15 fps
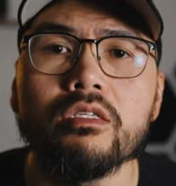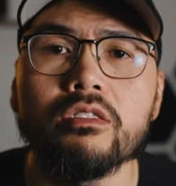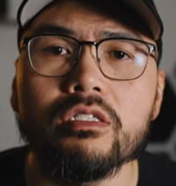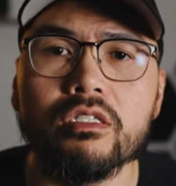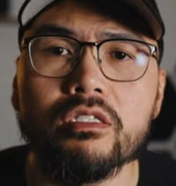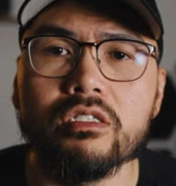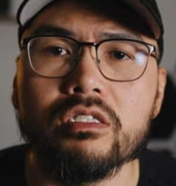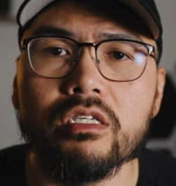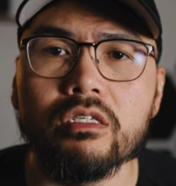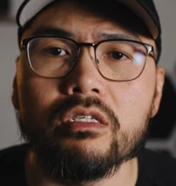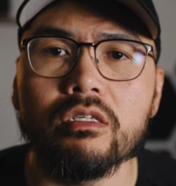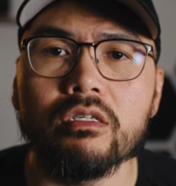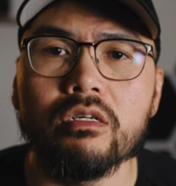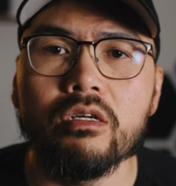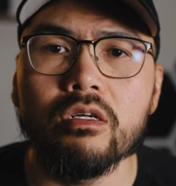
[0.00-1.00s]
to
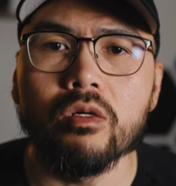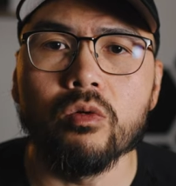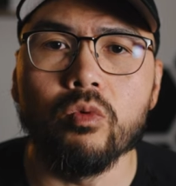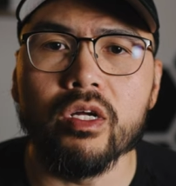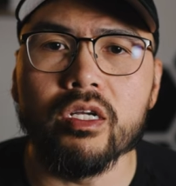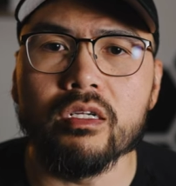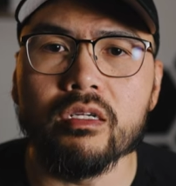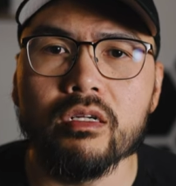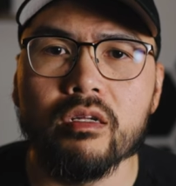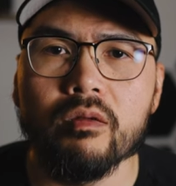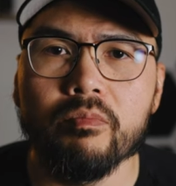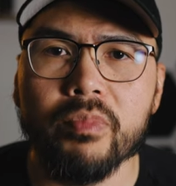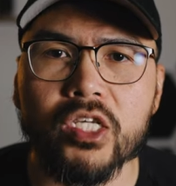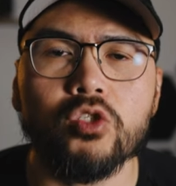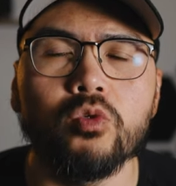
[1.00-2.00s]
consider when
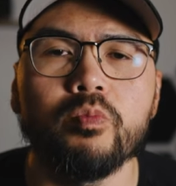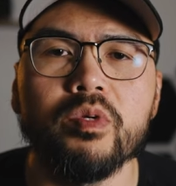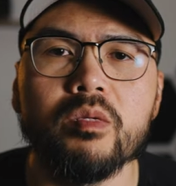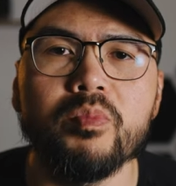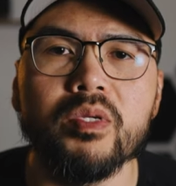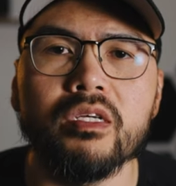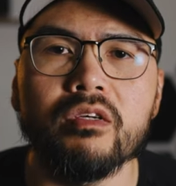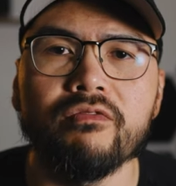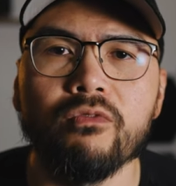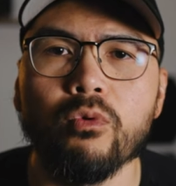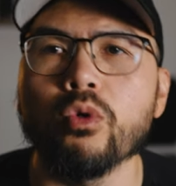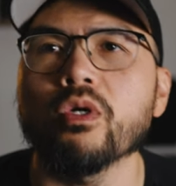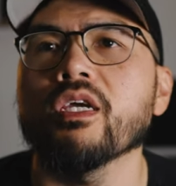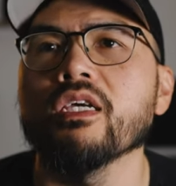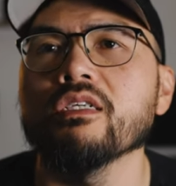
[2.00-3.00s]
pixel peeping
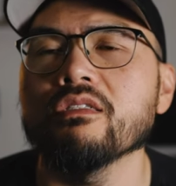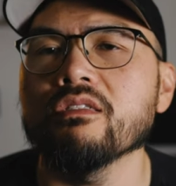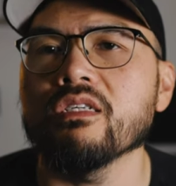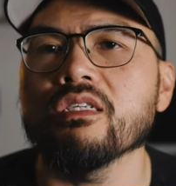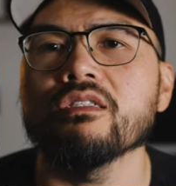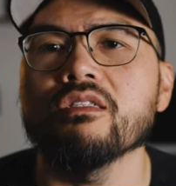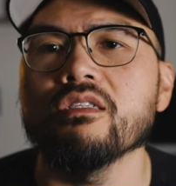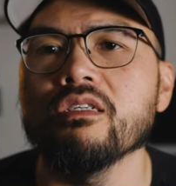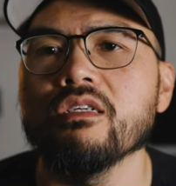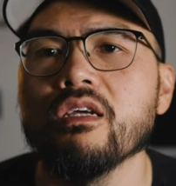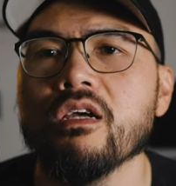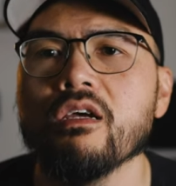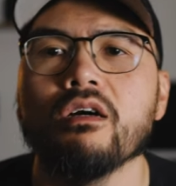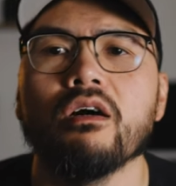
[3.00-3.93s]
4K 60